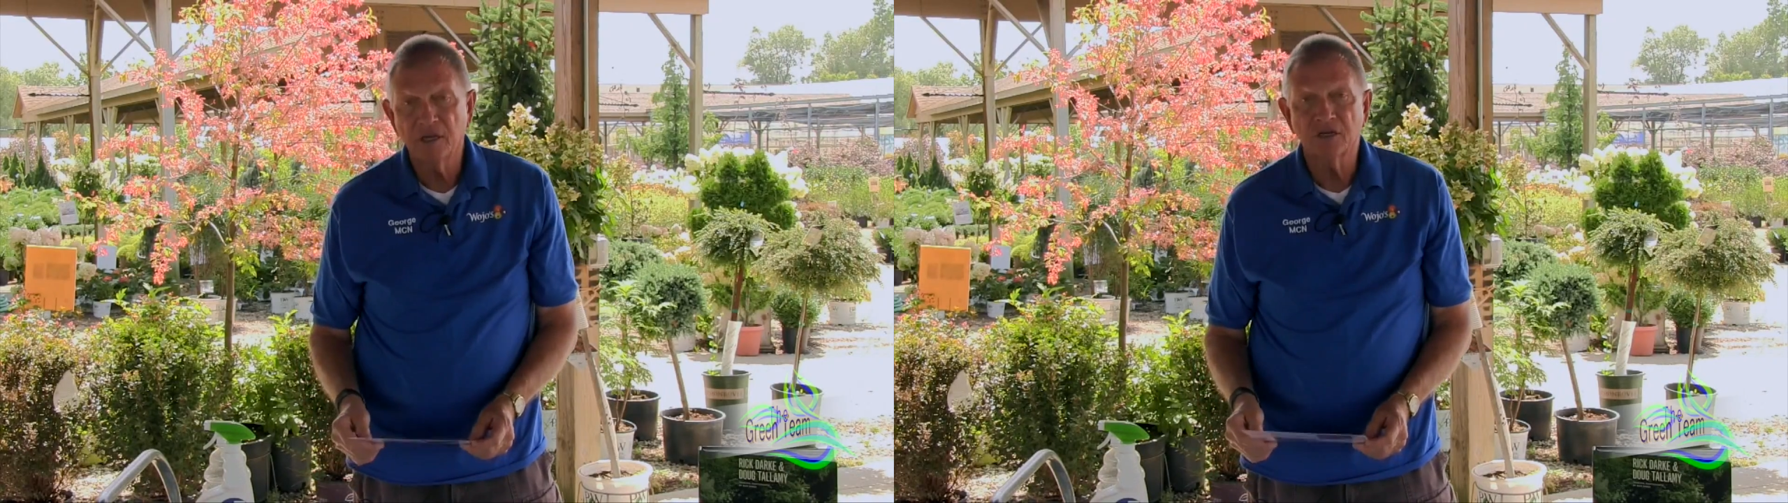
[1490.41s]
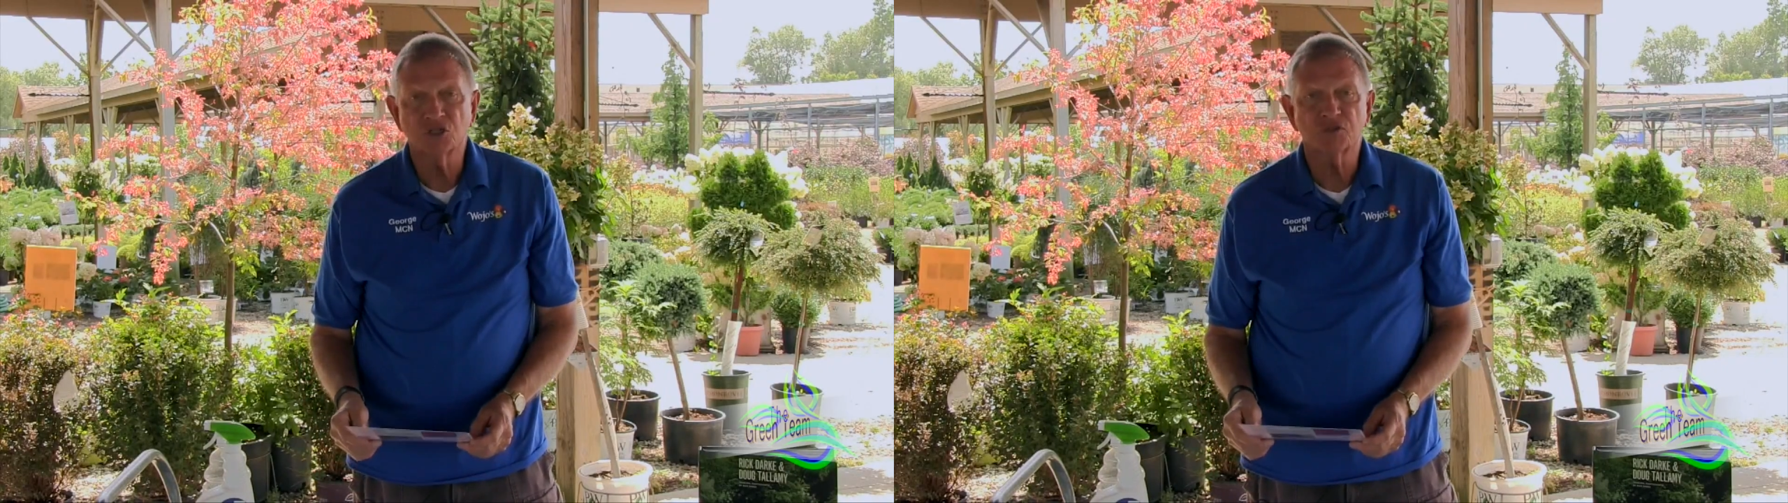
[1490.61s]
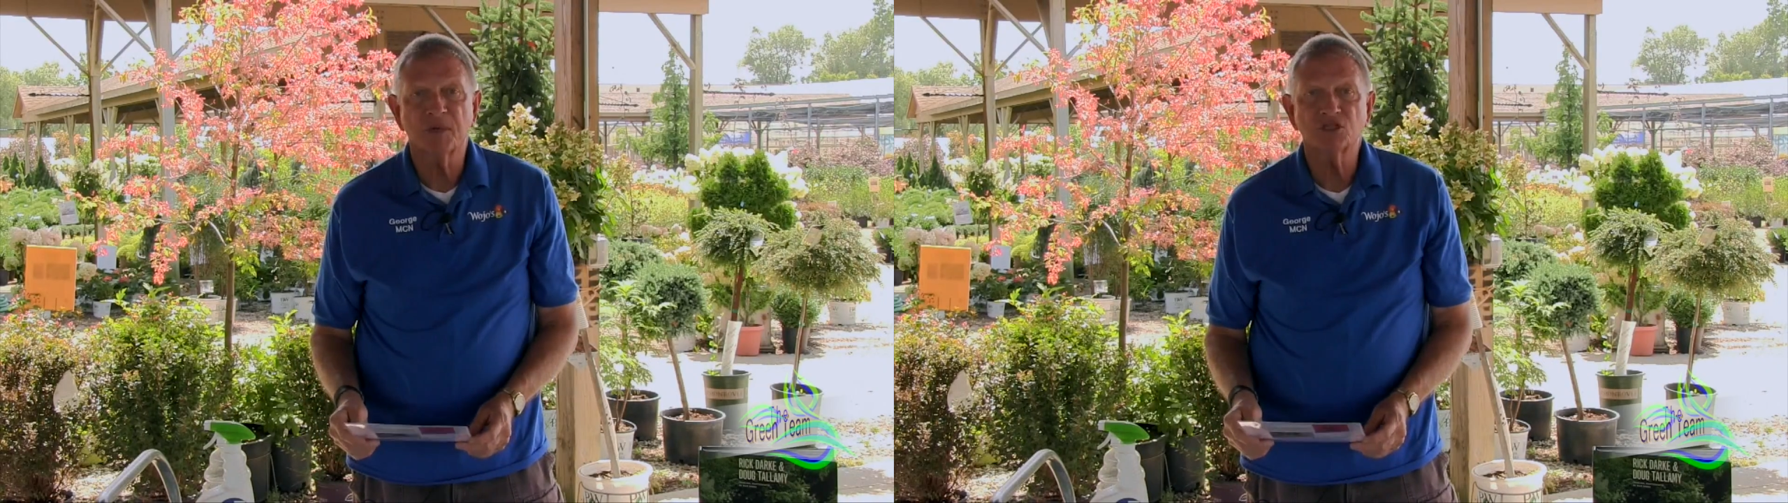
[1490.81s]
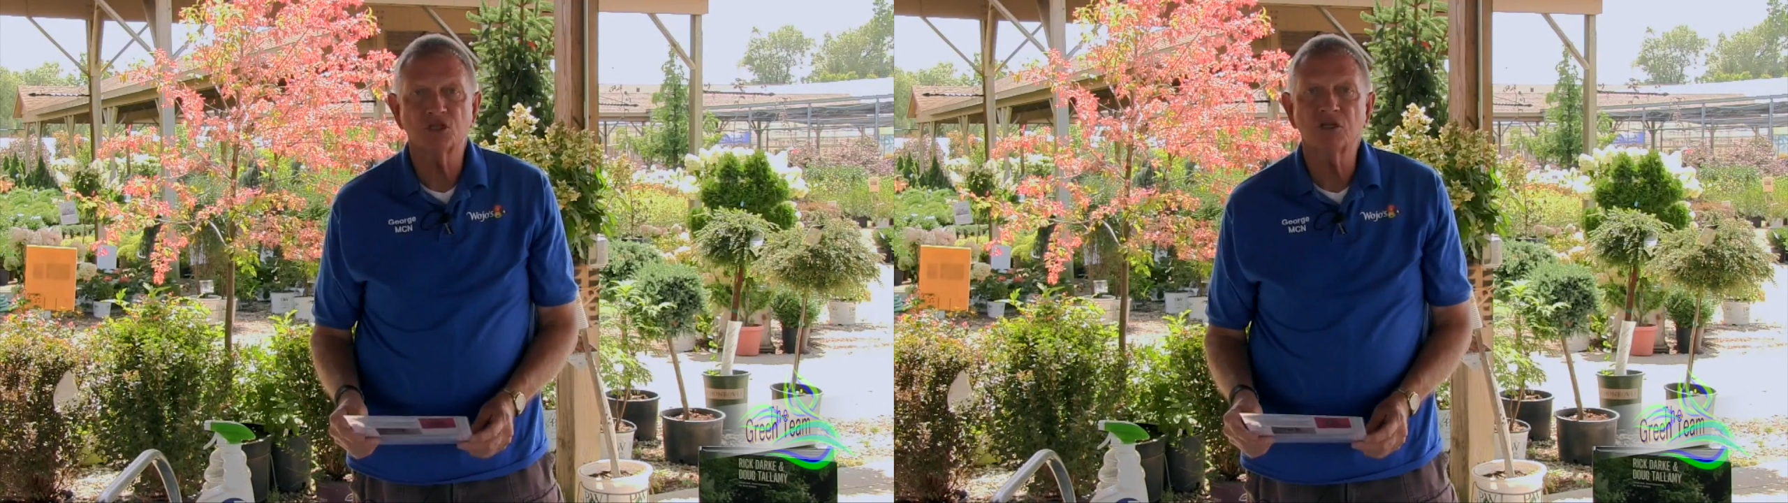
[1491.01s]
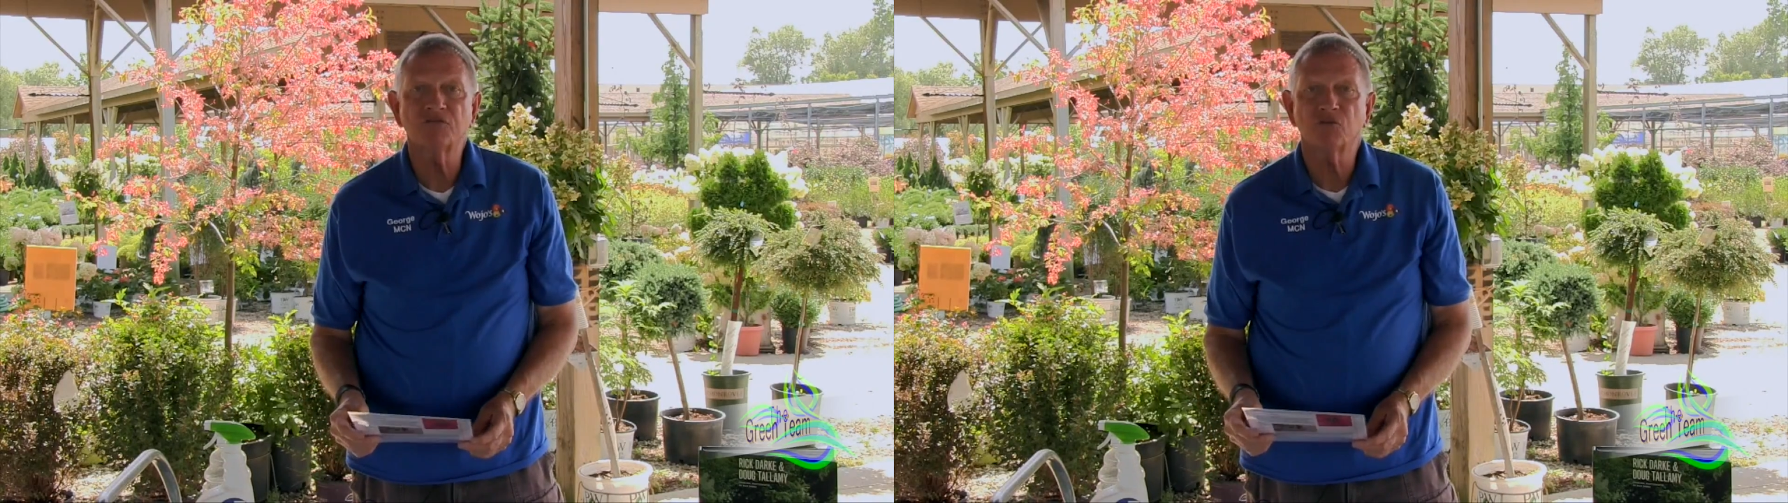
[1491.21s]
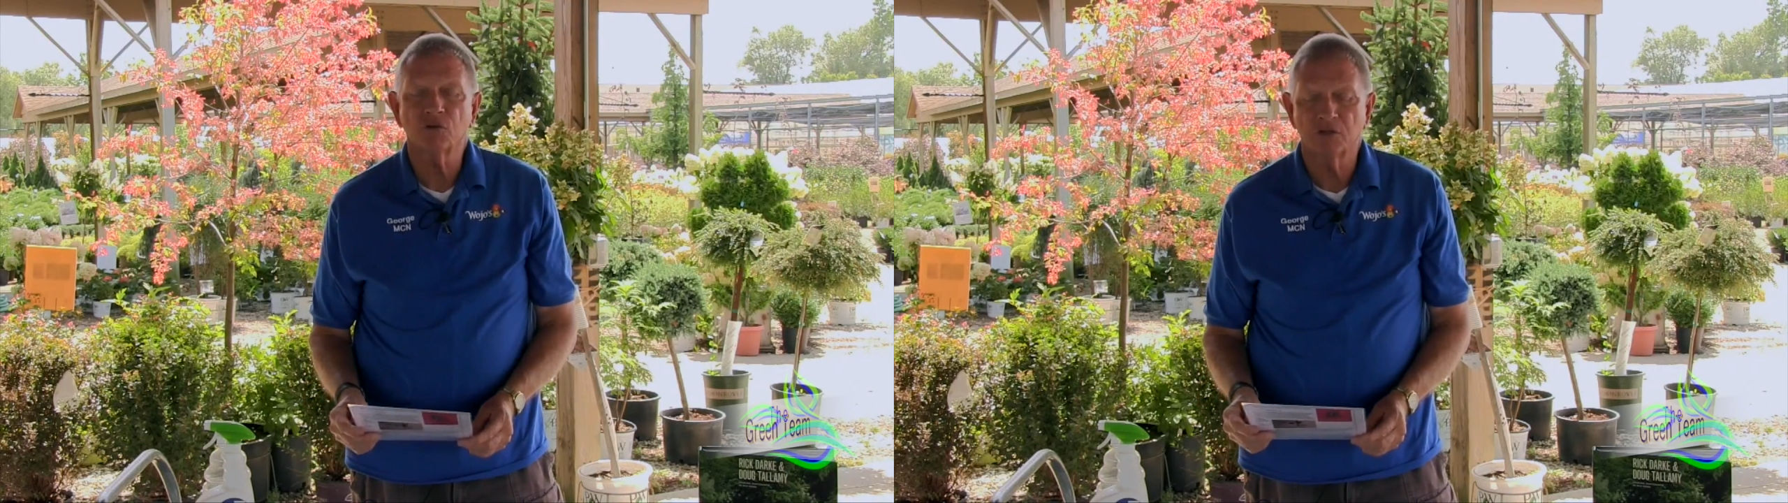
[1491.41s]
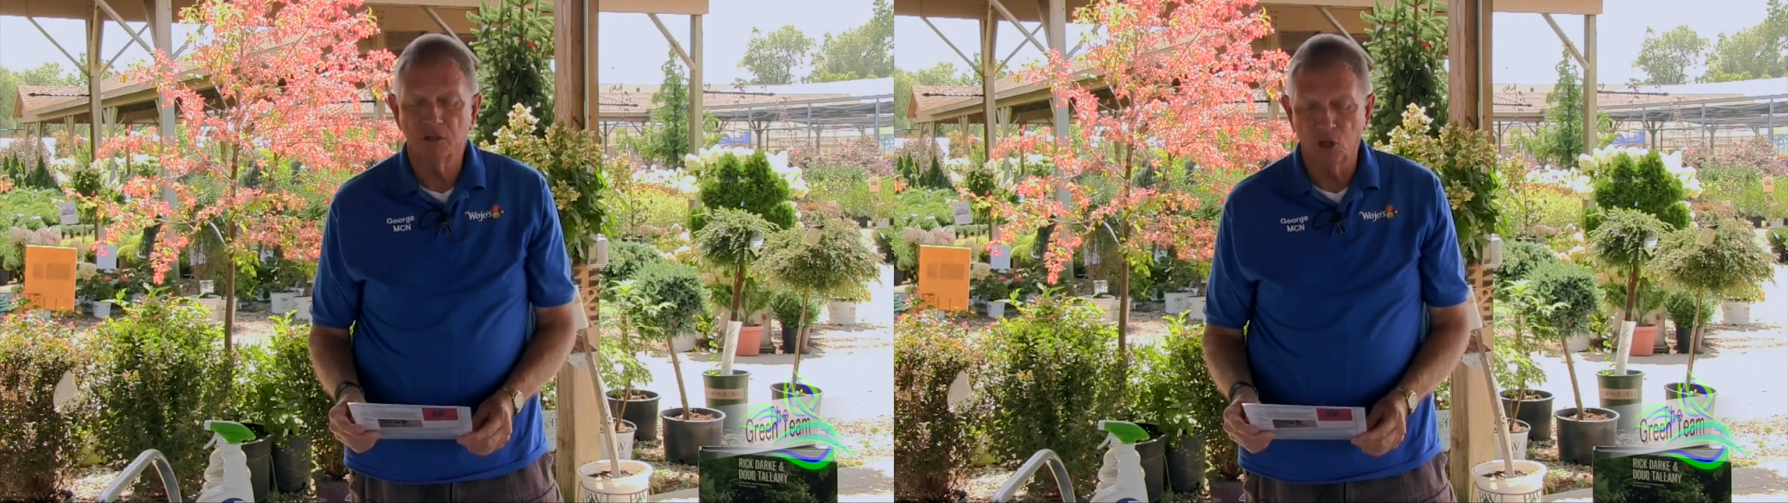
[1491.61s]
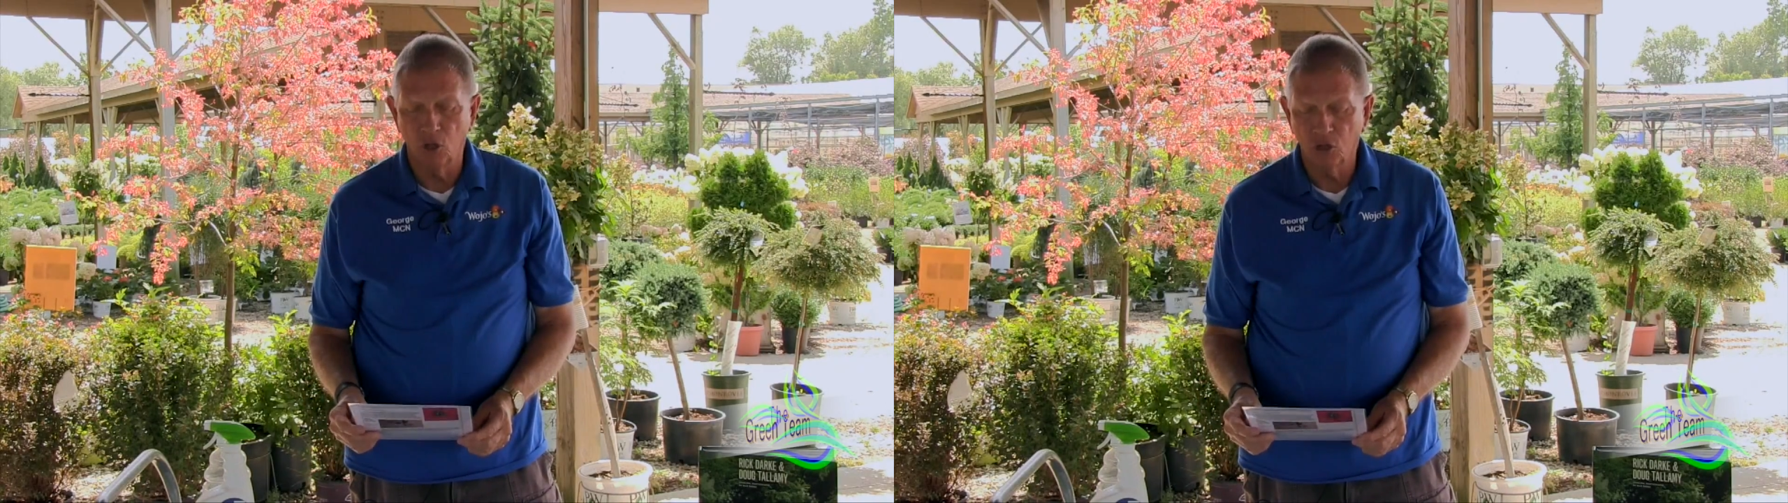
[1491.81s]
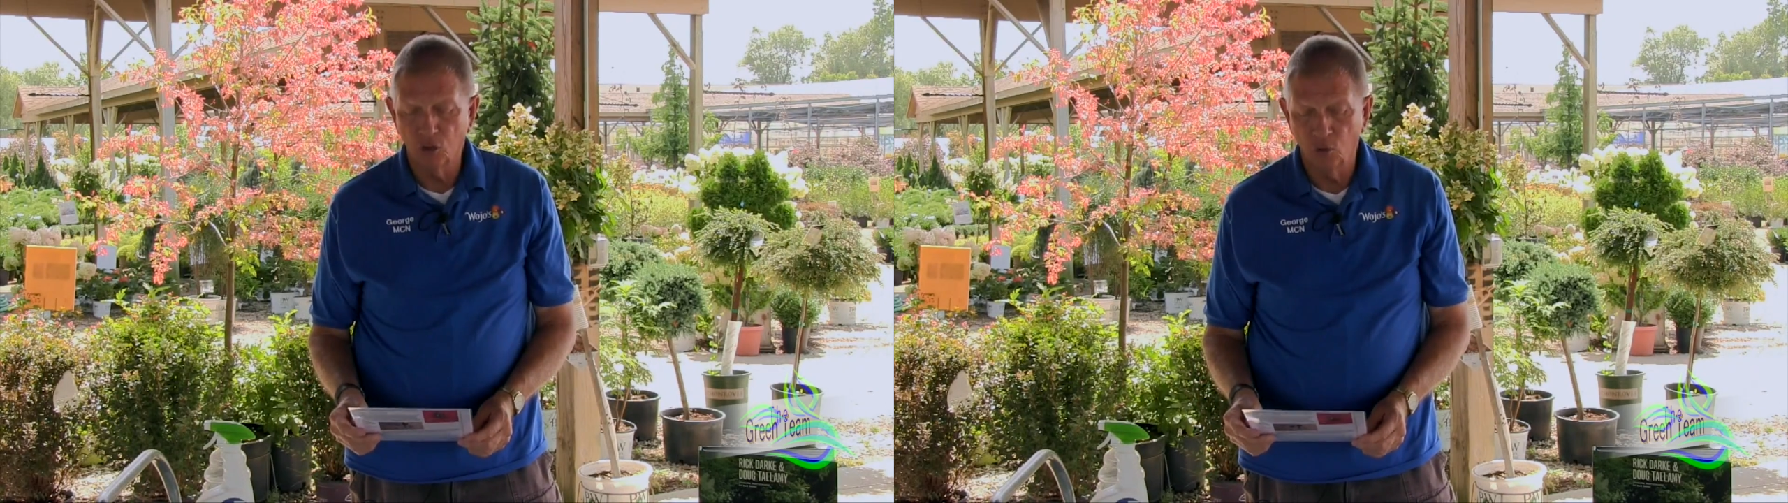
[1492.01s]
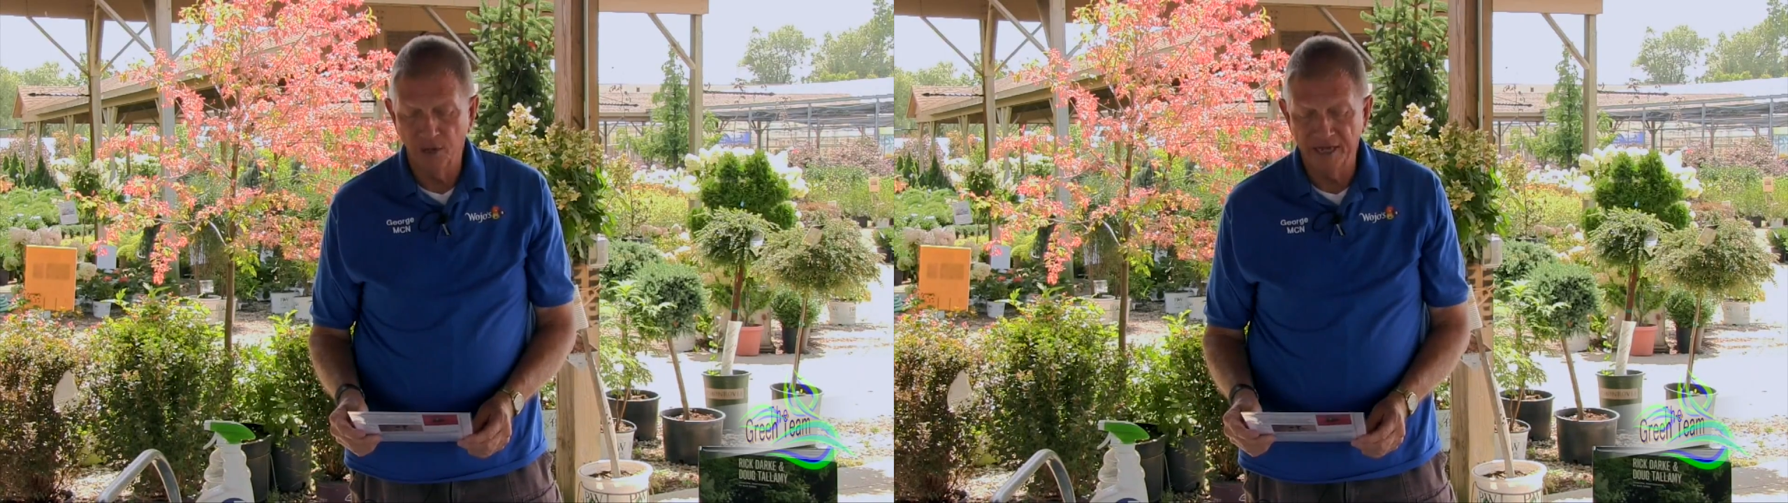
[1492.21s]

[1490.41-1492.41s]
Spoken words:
and especially for the